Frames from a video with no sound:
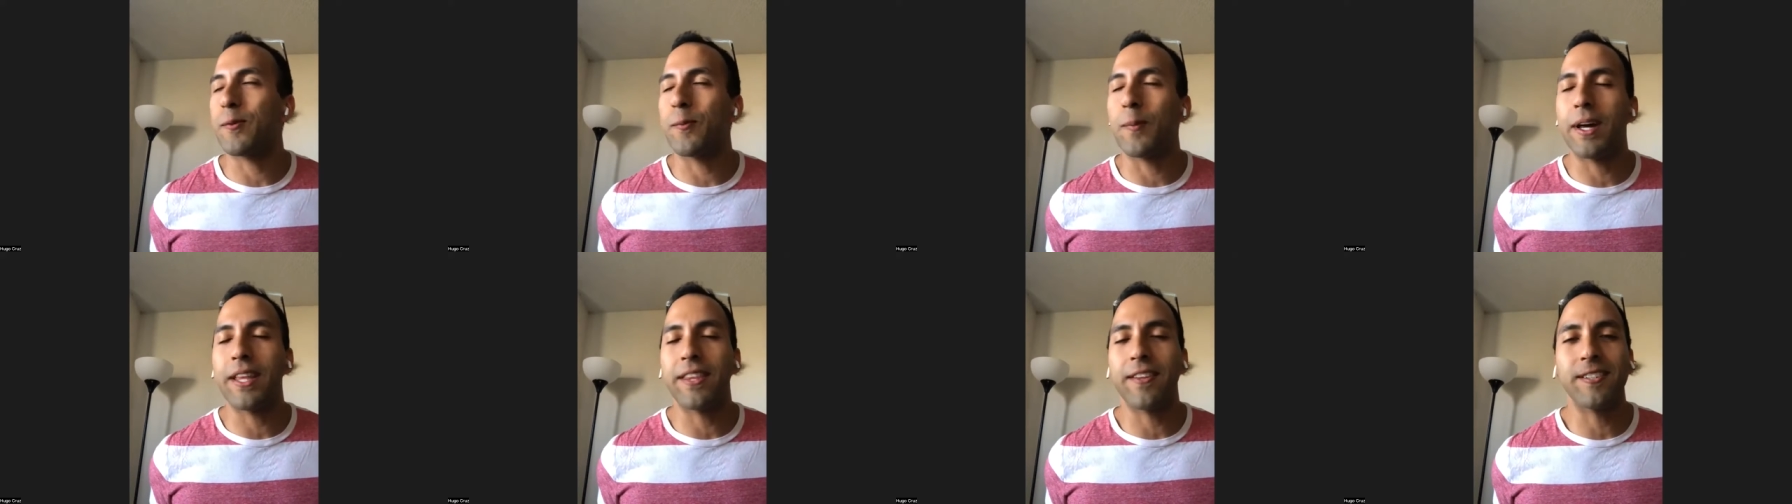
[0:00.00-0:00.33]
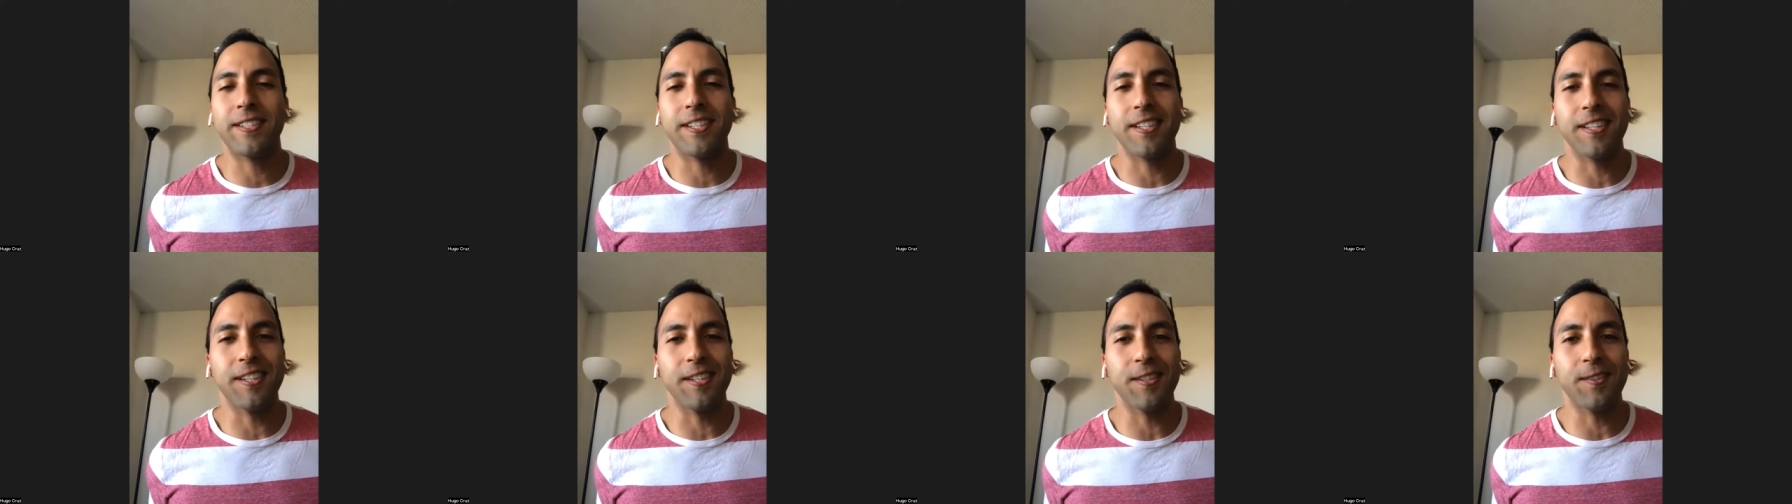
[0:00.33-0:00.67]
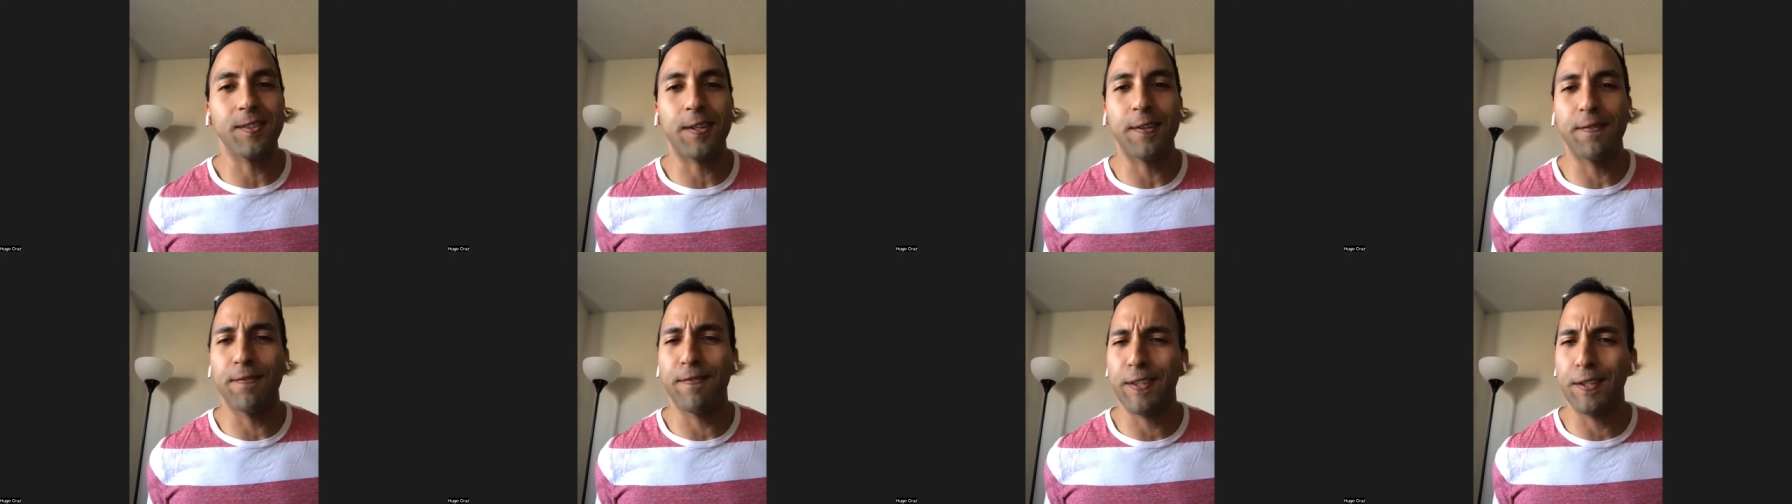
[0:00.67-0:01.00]
weather's a
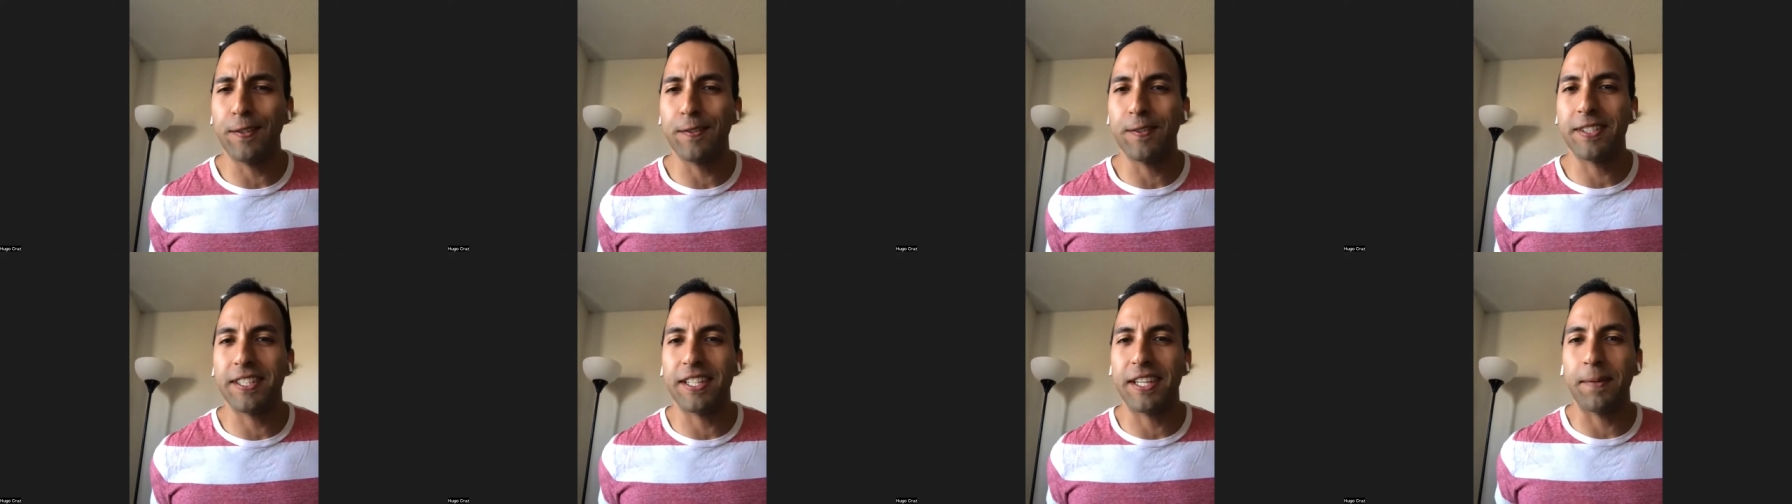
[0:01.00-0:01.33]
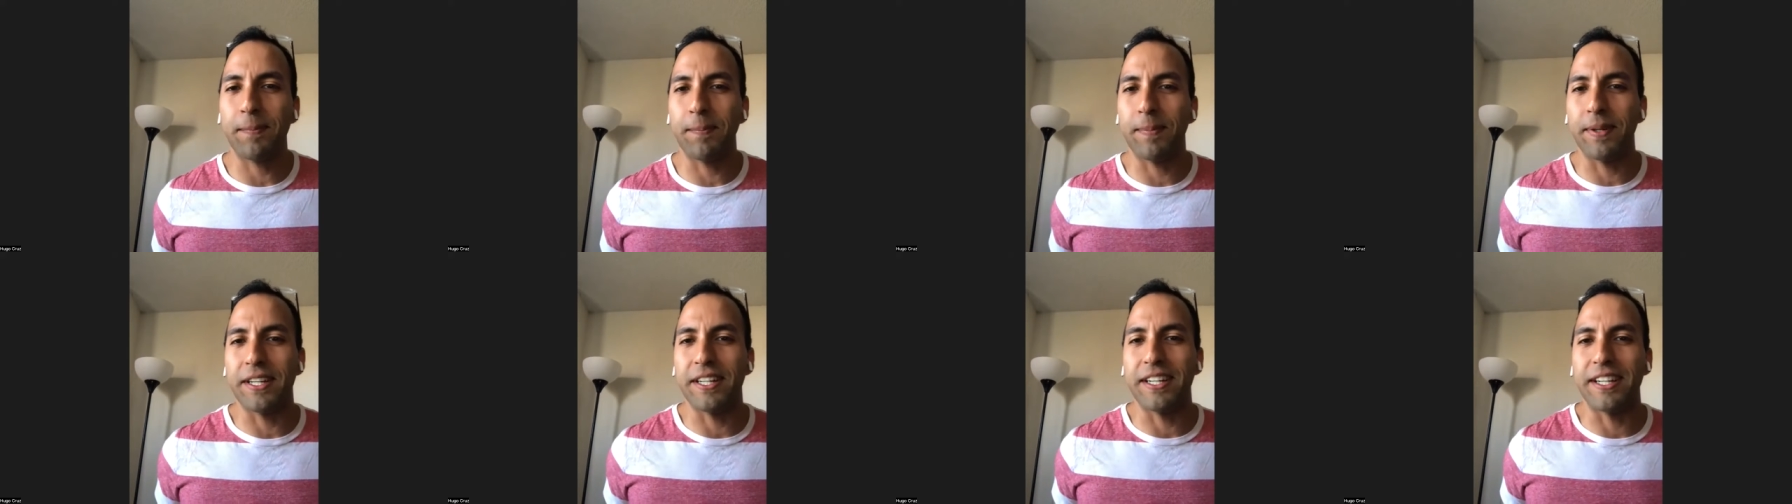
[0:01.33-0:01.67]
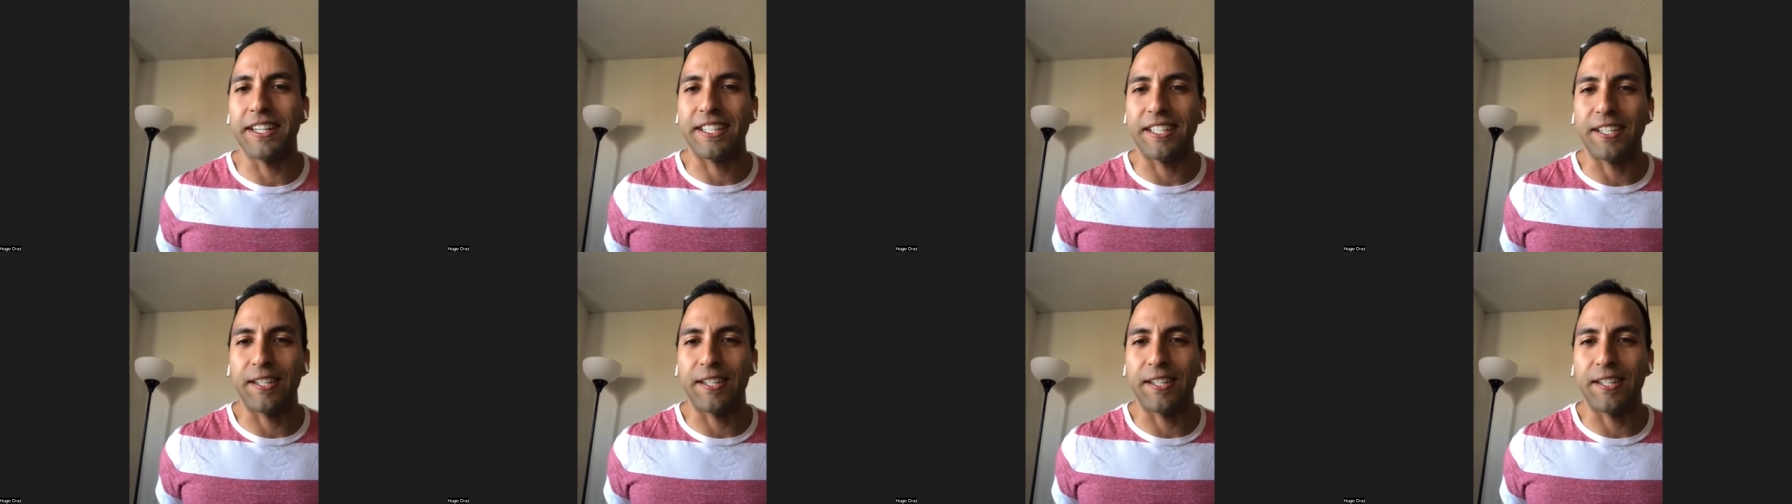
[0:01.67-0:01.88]
little confusing, but